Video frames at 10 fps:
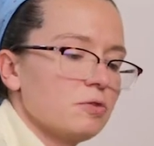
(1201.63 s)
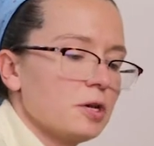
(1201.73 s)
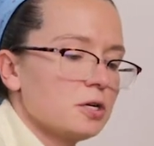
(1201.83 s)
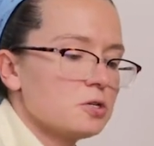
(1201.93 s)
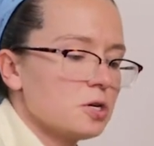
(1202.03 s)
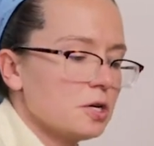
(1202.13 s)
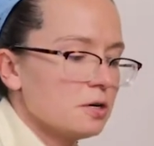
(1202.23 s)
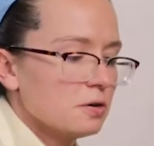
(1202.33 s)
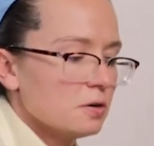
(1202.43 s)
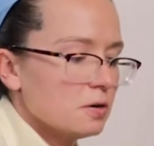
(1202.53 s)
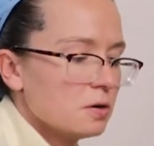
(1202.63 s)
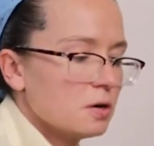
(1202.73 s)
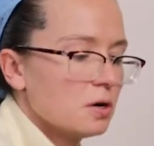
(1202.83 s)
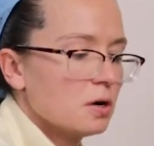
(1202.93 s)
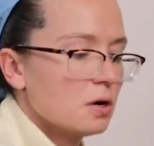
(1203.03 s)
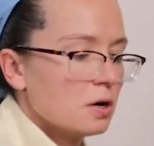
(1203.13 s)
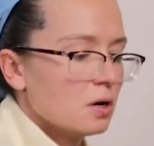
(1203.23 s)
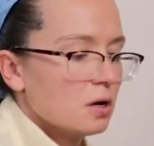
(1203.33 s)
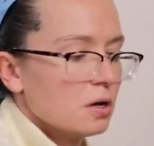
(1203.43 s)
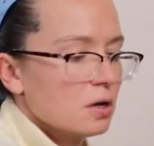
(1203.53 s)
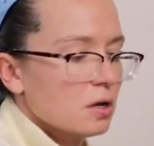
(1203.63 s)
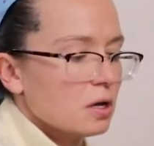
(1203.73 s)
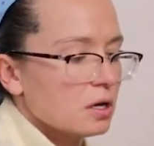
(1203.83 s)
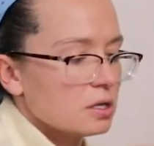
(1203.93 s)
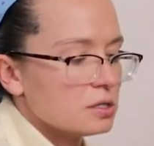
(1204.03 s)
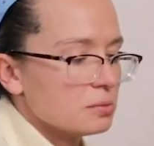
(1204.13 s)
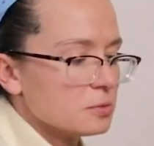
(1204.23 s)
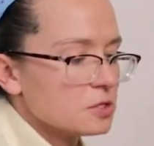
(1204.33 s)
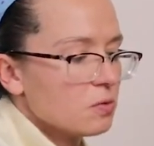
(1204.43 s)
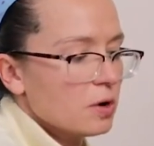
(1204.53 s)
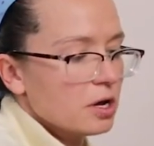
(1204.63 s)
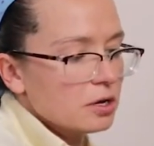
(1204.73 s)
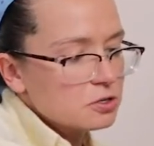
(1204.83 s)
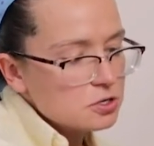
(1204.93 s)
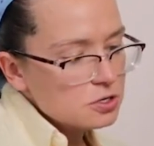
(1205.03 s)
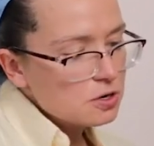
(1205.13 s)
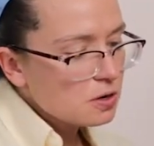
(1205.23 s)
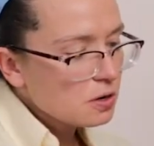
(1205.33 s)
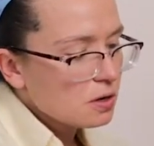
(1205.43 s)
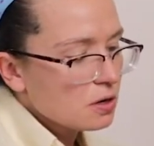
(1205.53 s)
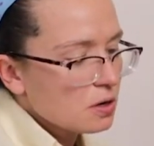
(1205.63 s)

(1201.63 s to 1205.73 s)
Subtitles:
to finish here and some squash.